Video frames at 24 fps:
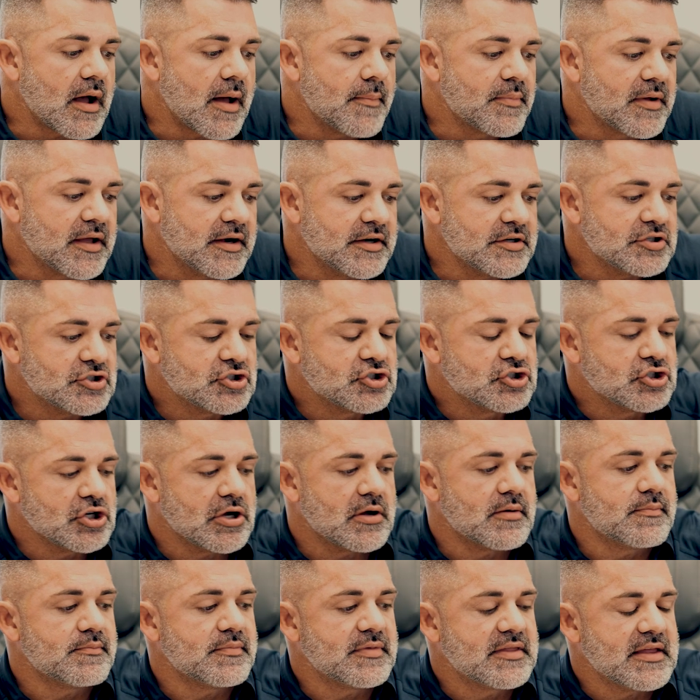I'm going to
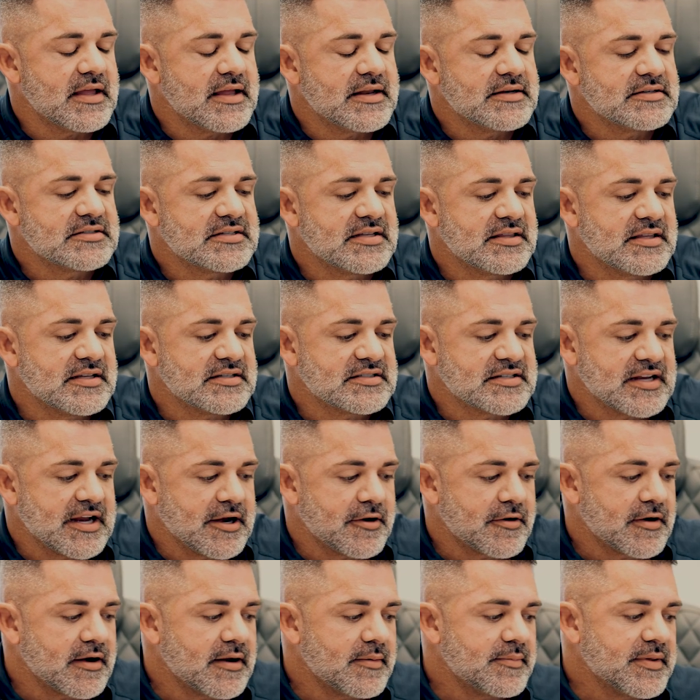jump then to this
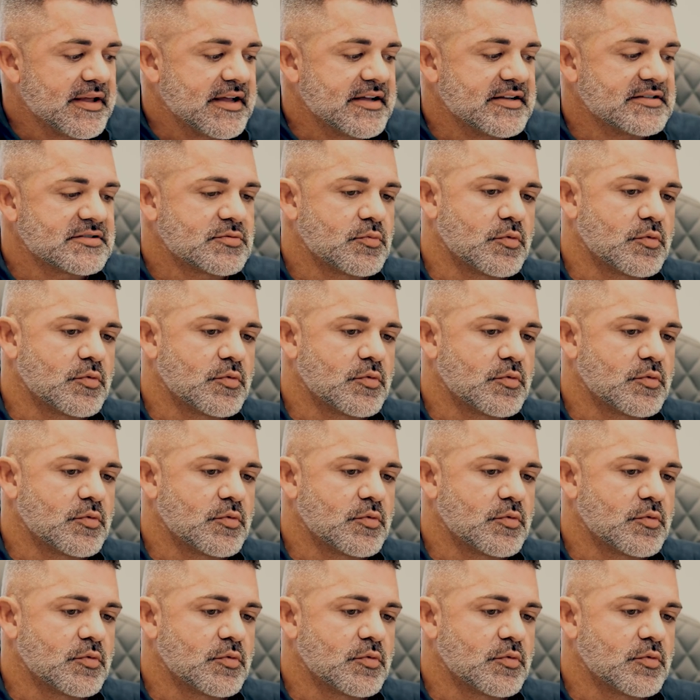area because